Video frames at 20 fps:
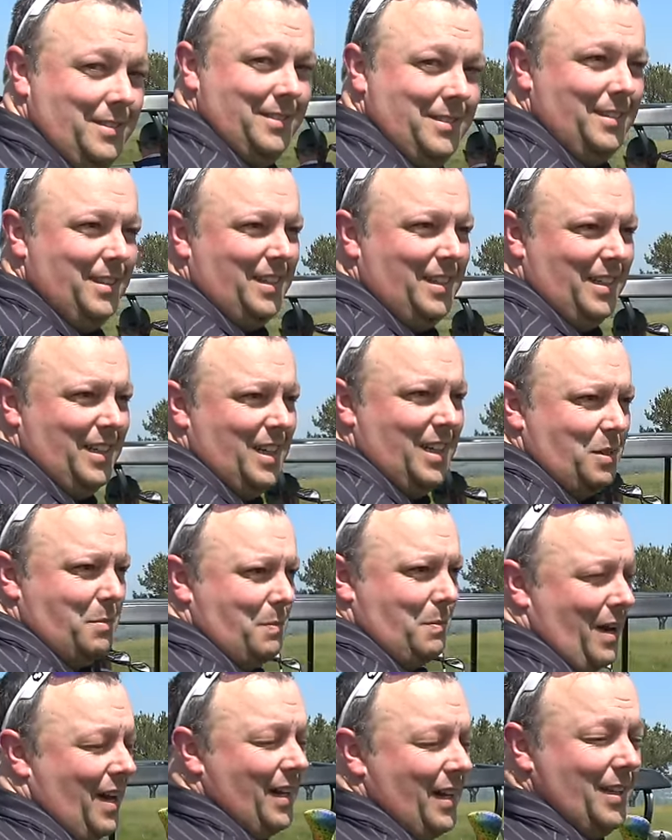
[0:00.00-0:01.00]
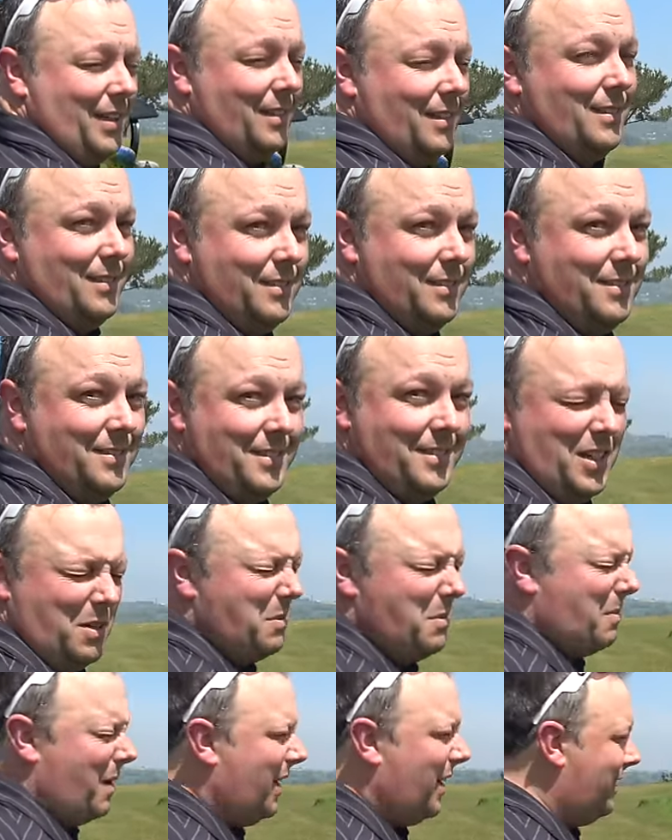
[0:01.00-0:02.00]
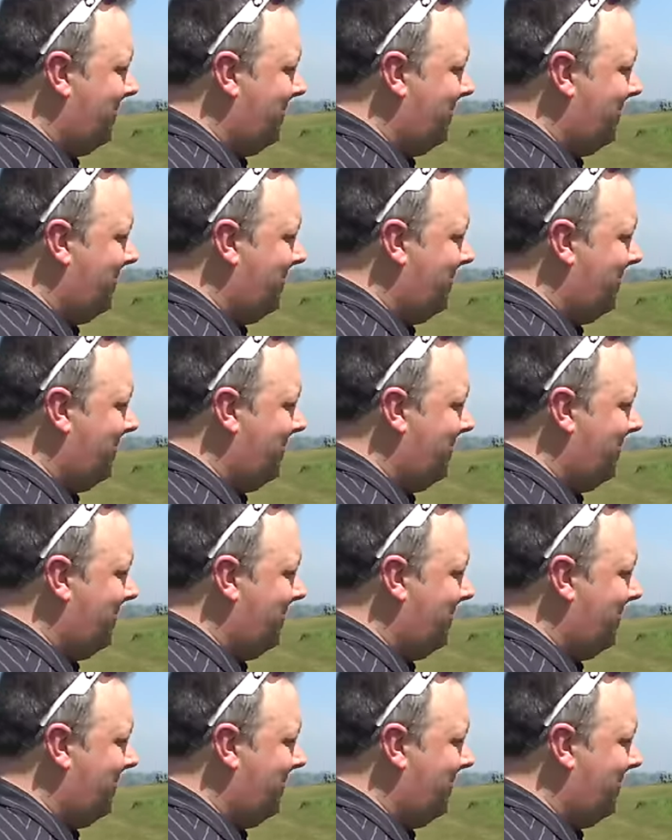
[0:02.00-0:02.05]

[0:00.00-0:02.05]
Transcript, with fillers: Well, it'll be back. It'll be back. It'll be back.